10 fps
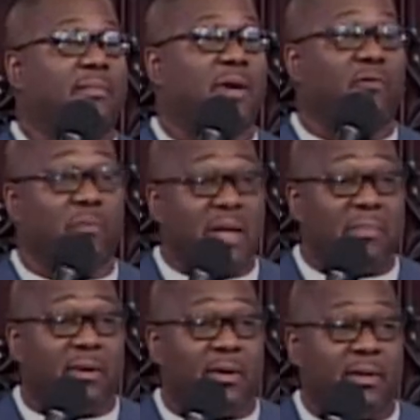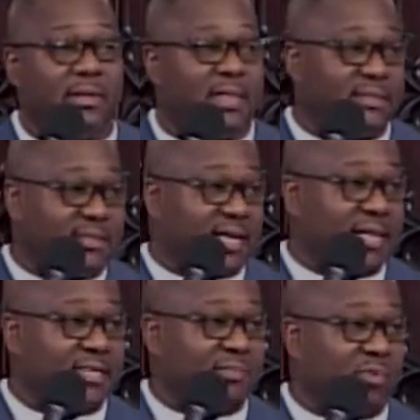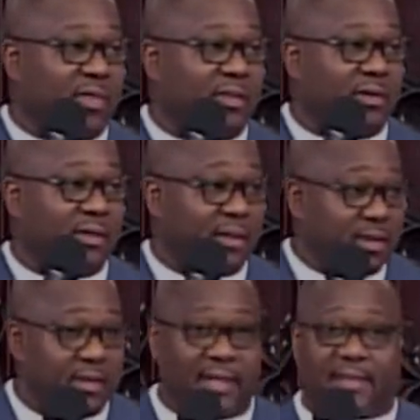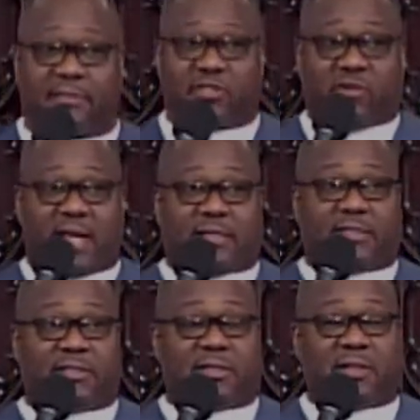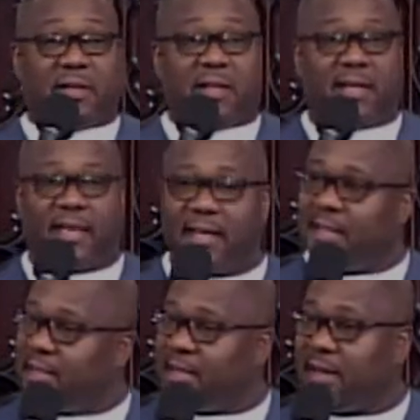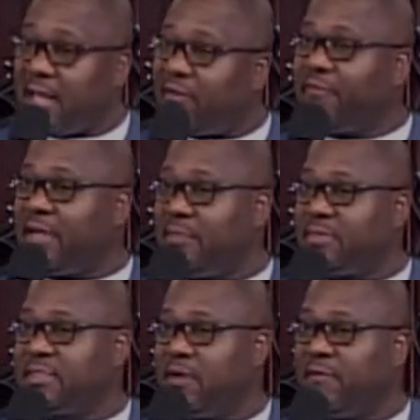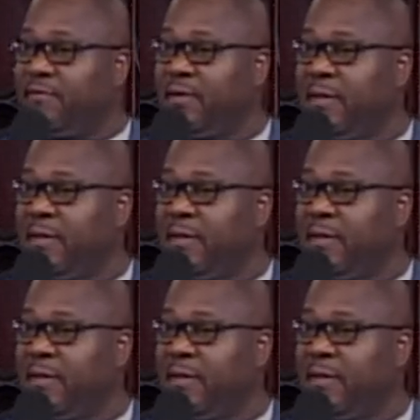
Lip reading: But remember, there's a Chinese brother that can stretch. He can elevate himself.